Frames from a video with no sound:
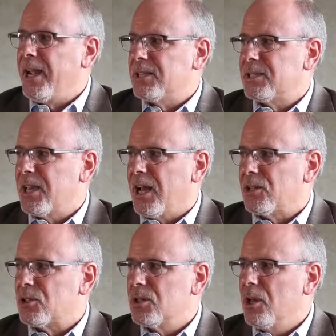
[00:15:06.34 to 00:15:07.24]
8
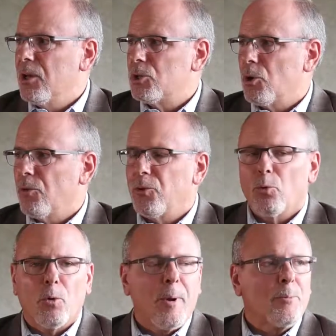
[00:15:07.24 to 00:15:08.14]
cents. So if you'll
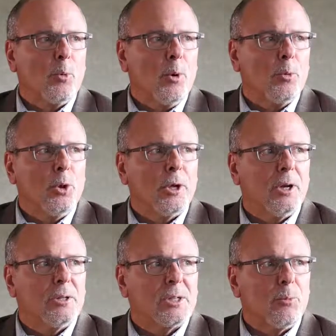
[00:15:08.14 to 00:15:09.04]
remember, we were looking
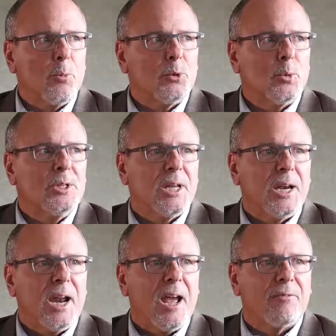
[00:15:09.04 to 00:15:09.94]
at somewhere between
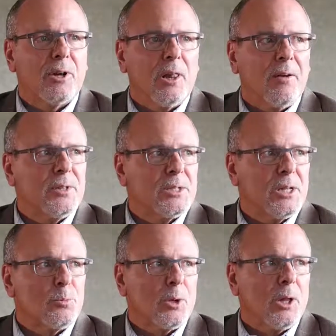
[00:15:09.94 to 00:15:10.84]
10.5 and 11
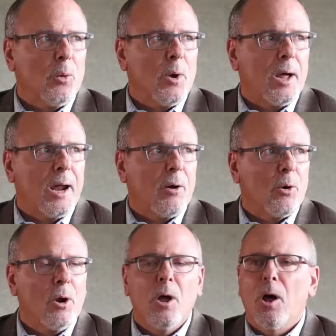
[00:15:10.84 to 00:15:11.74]
cents per kilowatt
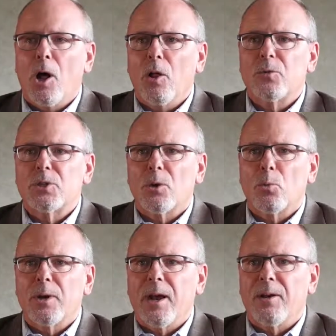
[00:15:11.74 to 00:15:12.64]
hour. All of a sudden,
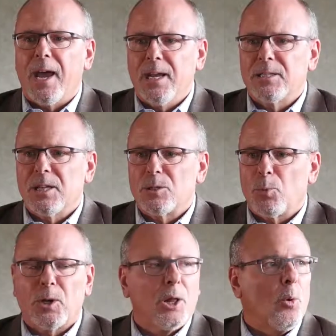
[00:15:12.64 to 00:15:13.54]
we're down to 8 cents
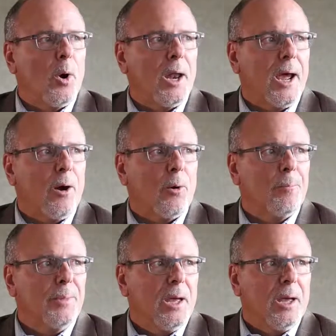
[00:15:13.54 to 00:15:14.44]
per kilowatt hour.
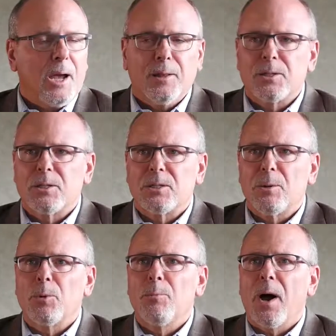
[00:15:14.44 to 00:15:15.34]
And this is
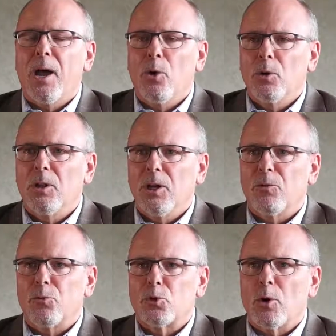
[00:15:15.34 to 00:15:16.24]
simply by owning the
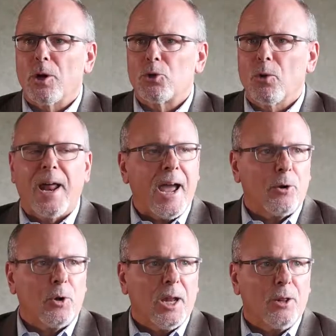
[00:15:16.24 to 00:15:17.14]
infrastructure and
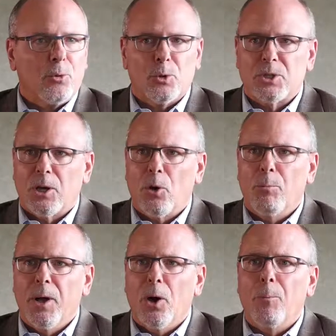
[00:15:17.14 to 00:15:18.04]
aggregating through a single
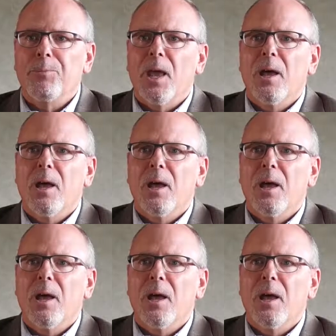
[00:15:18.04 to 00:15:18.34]
bill.